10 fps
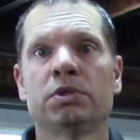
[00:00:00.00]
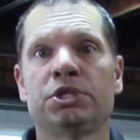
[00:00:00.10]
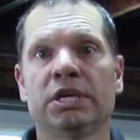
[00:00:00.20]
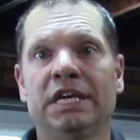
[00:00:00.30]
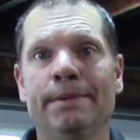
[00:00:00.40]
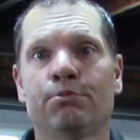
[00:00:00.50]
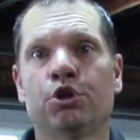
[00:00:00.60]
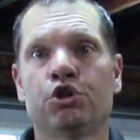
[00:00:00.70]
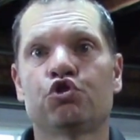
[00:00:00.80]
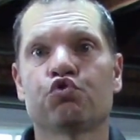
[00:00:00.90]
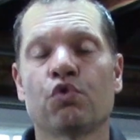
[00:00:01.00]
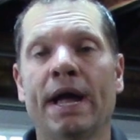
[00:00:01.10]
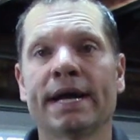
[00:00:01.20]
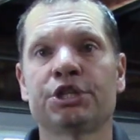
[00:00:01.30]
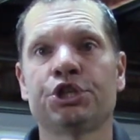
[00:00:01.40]
to keep good
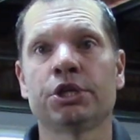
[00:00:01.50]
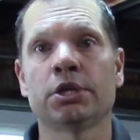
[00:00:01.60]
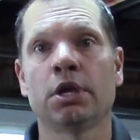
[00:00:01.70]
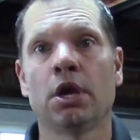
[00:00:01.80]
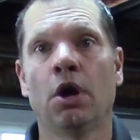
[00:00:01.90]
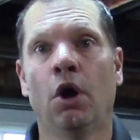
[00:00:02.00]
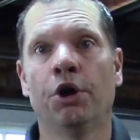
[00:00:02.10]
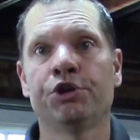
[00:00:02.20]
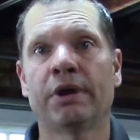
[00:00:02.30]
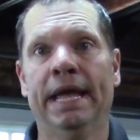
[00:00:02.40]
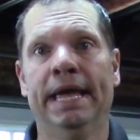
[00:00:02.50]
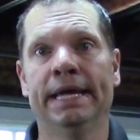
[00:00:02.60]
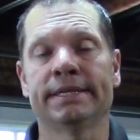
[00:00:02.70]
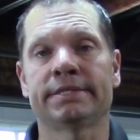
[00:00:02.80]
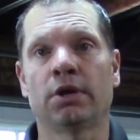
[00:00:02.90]
traction on your
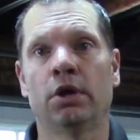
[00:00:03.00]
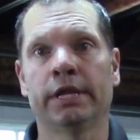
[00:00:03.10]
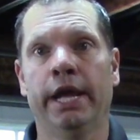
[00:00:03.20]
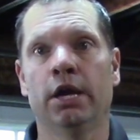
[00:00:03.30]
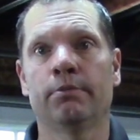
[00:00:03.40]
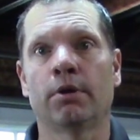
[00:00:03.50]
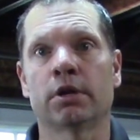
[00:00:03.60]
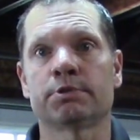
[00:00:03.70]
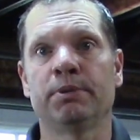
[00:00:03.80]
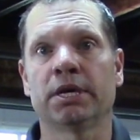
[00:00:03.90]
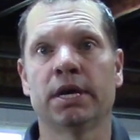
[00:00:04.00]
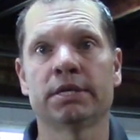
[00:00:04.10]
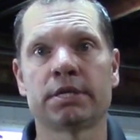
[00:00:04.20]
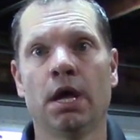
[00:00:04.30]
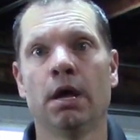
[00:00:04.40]
hands, on the handlebars,
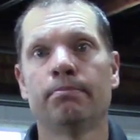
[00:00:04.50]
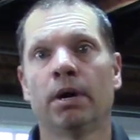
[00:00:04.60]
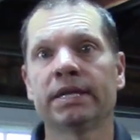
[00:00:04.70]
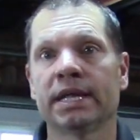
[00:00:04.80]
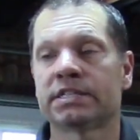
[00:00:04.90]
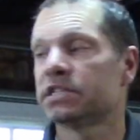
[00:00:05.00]
because mud gets